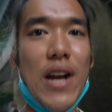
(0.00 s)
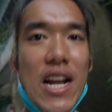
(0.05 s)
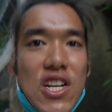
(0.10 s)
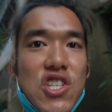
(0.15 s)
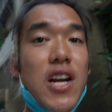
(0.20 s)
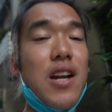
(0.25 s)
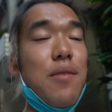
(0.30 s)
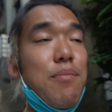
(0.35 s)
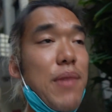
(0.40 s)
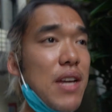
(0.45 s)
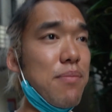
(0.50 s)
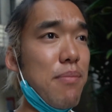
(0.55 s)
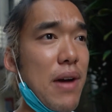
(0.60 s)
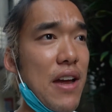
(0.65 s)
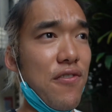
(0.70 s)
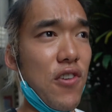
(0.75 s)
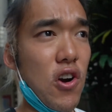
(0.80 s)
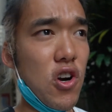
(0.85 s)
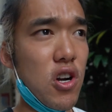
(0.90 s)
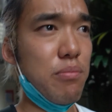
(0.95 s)
I try to make my
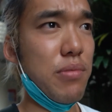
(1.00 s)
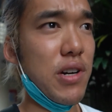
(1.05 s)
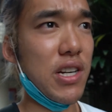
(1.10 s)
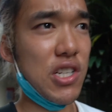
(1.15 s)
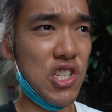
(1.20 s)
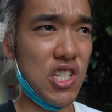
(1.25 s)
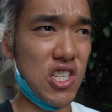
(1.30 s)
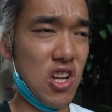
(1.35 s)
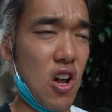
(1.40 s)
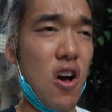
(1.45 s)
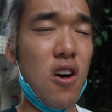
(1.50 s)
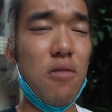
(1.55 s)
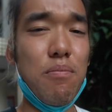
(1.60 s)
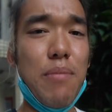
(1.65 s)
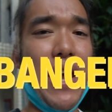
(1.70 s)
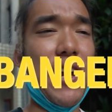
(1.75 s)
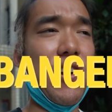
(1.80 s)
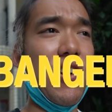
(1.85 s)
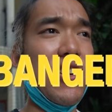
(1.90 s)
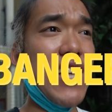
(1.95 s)
photo book just all
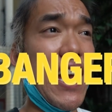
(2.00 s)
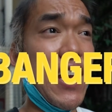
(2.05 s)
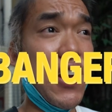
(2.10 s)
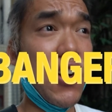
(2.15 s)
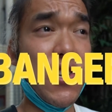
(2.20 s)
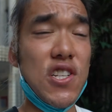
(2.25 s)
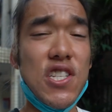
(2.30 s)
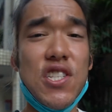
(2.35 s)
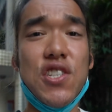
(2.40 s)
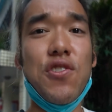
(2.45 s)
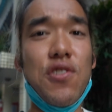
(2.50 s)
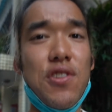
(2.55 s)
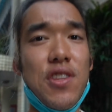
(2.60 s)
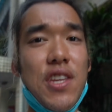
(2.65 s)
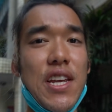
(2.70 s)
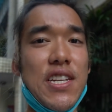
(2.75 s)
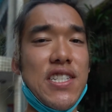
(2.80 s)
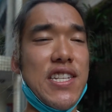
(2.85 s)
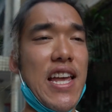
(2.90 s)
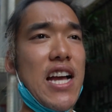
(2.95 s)
bangers, I noticed 2
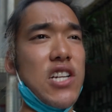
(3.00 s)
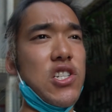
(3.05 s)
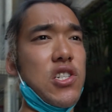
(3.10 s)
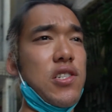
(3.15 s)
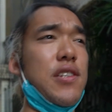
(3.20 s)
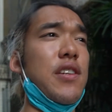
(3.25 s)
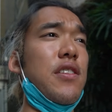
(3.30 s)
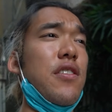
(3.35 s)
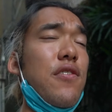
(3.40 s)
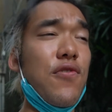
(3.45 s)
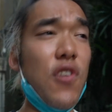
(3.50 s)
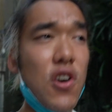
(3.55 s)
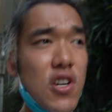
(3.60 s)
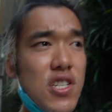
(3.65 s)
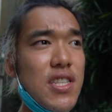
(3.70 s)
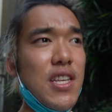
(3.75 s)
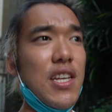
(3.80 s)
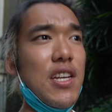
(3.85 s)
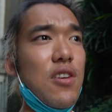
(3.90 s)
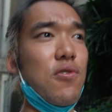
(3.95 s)
things actually. The first
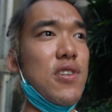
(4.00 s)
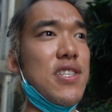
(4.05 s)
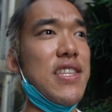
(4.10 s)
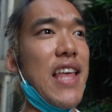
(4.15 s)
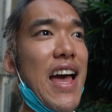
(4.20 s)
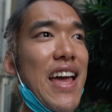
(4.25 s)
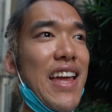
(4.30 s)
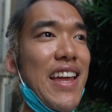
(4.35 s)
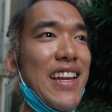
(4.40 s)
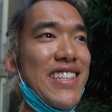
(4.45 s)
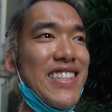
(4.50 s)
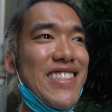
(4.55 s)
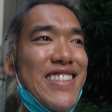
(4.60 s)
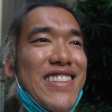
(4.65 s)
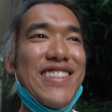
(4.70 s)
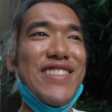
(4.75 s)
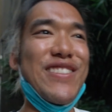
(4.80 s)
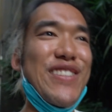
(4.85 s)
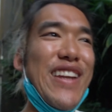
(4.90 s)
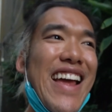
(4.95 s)
thing was that it
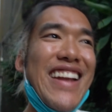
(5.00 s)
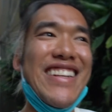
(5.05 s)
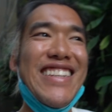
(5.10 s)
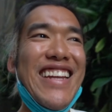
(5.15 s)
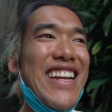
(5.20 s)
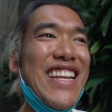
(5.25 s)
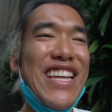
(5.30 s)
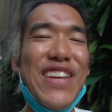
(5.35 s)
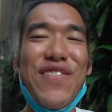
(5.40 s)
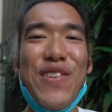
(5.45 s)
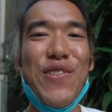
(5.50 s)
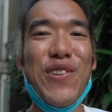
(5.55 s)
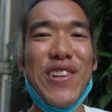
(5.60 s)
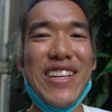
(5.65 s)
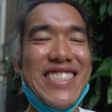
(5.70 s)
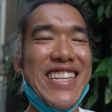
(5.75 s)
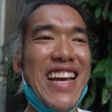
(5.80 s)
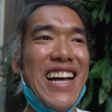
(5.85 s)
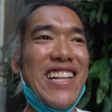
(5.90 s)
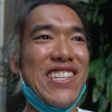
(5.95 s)
didn't even really
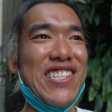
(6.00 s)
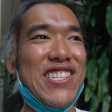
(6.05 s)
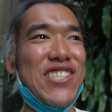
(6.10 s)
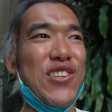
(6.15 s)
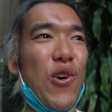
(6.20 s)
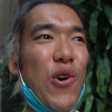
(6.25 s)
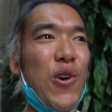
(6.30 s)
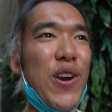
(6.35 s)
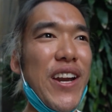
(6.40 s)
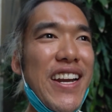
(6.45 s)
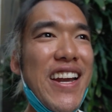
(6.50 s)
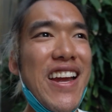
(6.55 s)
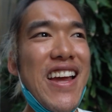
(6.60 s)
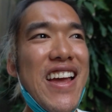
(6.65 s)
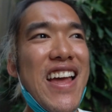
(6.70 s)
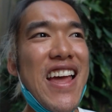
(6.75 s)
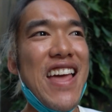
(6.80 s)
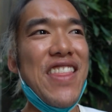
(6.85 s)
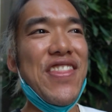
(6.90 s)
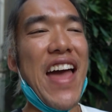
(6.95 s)
tell a story,
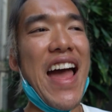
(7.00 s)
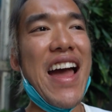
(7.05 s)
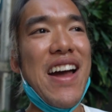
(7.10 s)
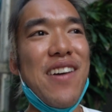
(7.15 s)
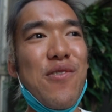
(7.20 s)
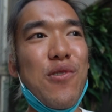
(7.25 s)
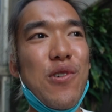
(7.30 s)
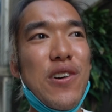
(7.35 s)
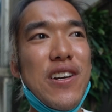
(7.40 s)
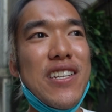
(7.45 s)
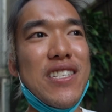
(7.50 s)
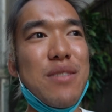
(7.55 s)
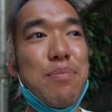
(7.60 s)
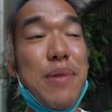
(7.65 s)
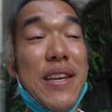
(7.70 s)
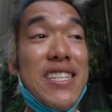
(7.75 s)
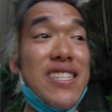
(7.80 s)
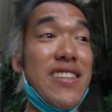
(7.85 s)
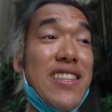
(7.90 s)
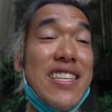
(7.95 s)
and that was
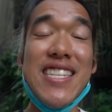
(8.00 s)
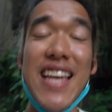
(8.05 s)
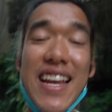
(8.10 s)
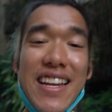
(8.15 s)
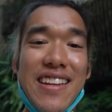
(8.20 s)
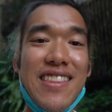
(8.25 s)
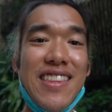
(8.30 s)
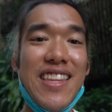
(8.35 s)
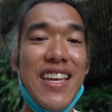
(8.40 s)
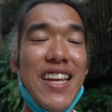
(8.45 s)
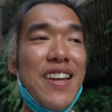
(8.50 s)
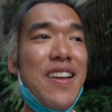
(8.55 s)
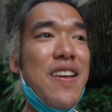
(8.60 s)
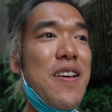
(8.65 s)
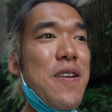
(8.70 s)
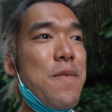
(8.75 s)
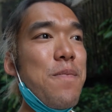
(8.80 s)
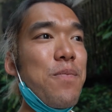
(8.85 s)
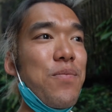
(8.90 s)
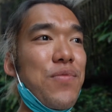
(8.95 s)
because of the second thing.
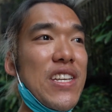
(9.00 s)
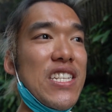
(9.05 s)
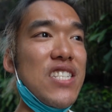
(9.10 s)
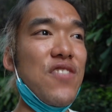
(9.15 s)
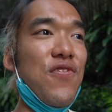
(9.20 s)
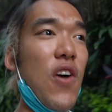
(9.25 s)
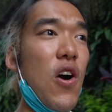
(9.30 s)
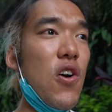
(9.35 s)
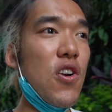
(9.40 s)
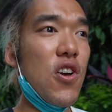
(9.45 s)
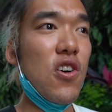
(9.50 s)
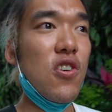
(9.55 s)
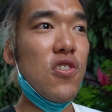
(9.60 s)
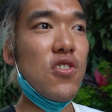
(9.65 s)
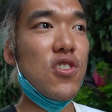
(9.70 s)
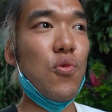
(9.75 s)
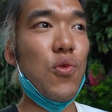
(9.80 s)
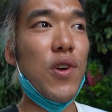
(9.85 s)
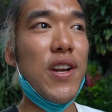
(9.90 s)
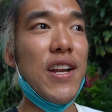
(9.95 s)
These
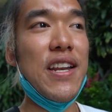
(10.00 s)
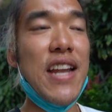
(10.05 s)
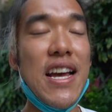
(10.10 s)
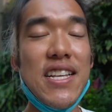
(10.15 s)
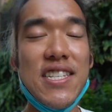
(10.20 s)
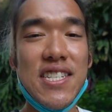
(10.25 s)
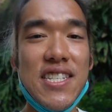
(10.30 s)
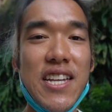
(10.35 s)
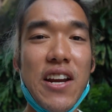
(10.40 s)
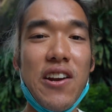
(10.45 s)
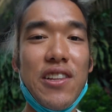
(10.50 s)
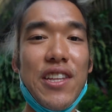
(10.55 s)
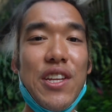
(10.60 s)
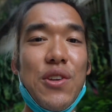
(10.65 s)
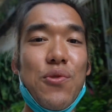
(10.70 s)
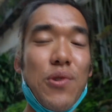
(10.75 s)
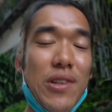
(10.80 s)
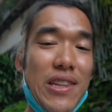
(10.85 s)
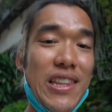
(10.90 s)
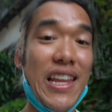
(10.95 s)
photos wouldn't necessarily
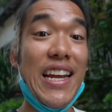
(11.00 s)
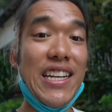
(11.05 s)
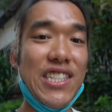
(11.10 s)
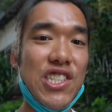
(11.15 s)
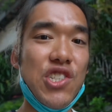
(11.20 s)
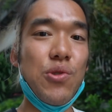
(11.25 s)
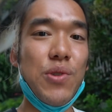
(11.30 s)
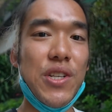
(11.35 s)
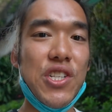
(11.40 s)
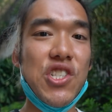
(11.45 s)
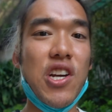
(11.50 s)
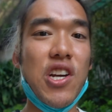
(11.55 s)
relate to each